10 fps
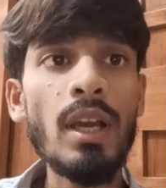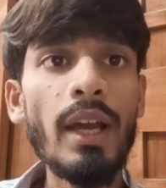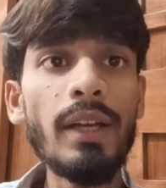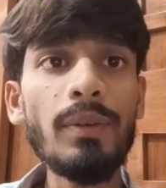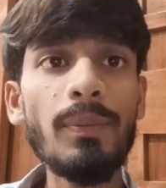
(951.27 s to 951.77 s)

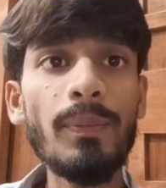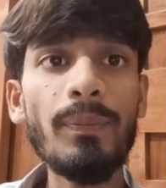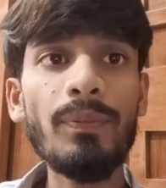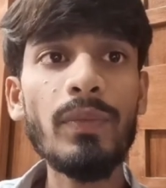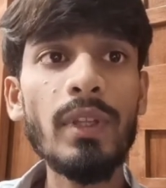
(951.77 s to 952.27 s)
and
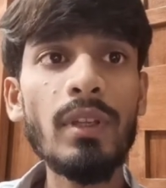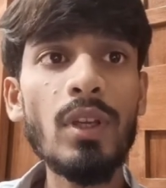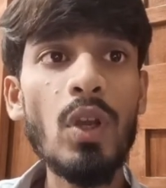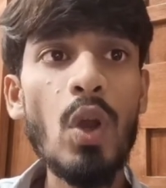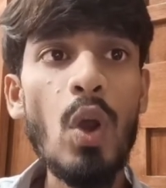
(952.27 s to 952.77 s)

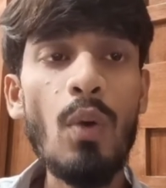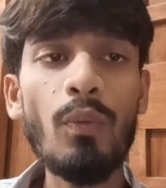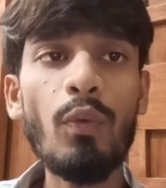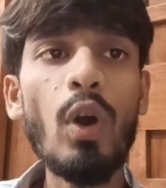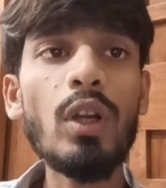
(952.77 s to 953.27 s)

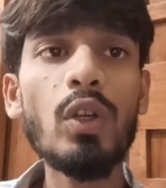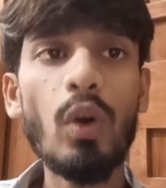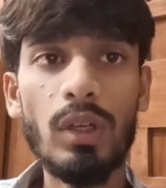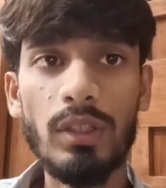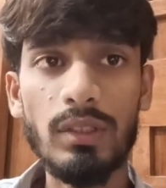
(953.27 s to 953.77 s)
fault
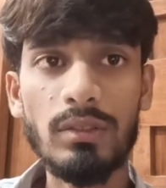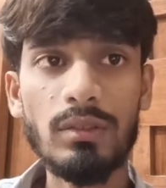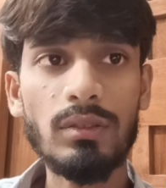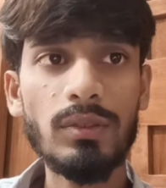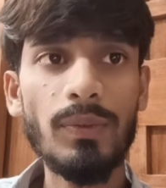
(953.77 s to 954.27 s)

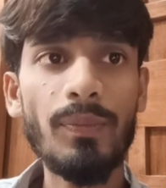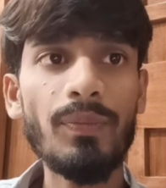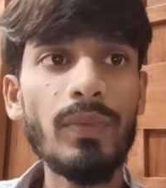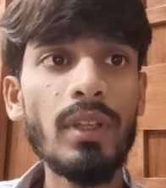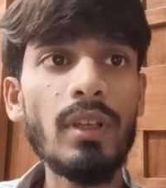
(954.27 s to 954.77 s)
tolerance.
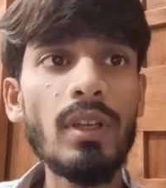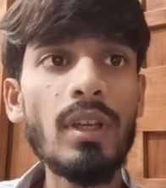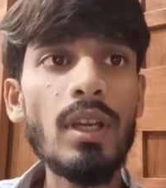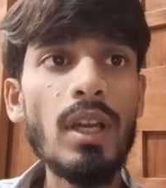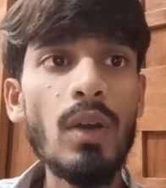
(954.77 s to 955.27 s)

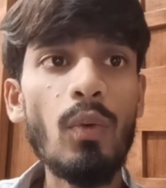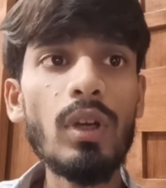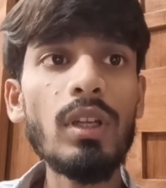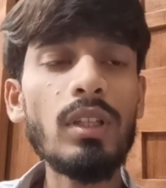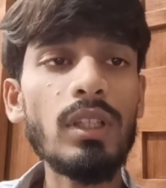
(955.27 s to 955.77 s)

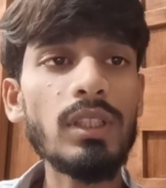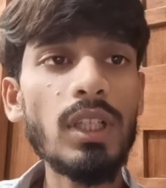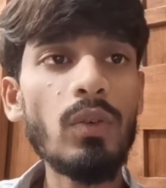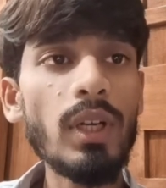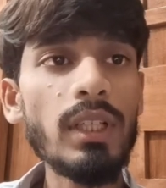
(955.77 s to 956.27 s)
What are the
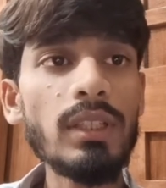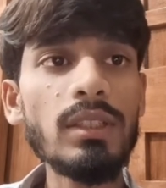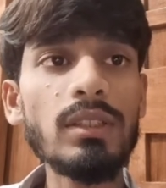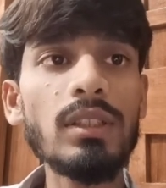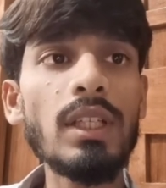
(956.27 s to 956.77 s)

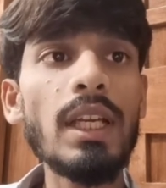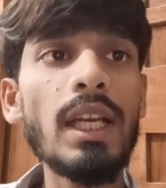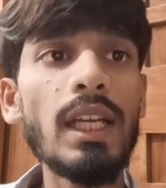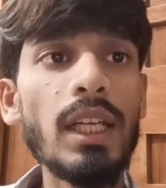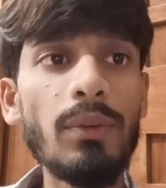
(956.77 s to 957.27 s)
disadvantages?
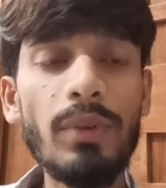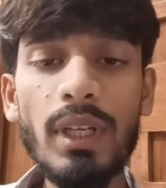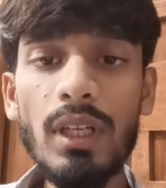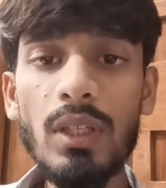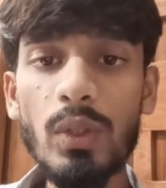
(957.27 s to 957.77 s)

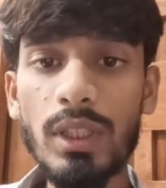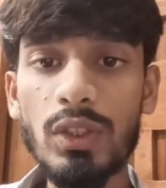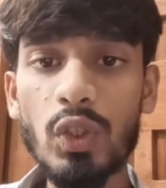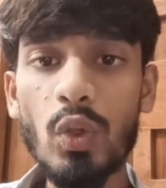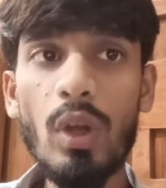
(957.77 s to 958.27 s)
Difficult to
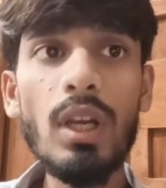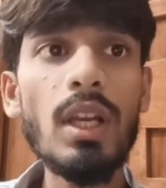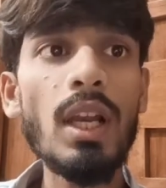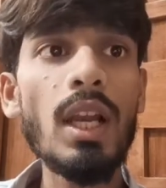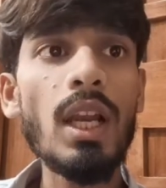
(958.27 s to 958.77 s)
install,
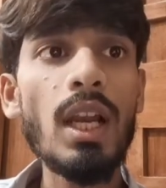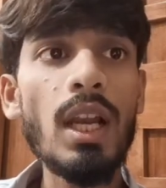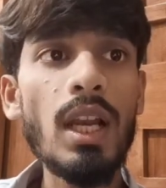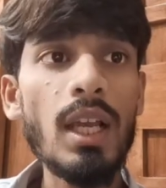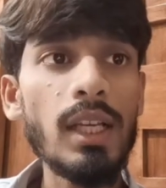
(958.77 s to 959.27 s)

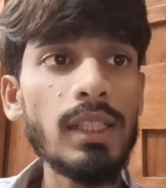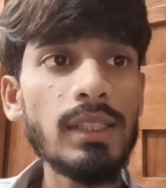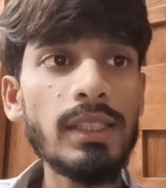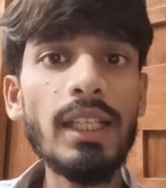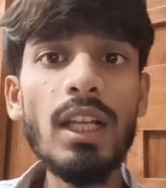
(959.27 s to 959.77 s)

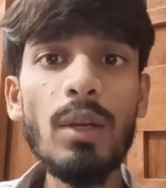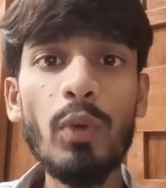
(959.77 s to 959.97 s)
single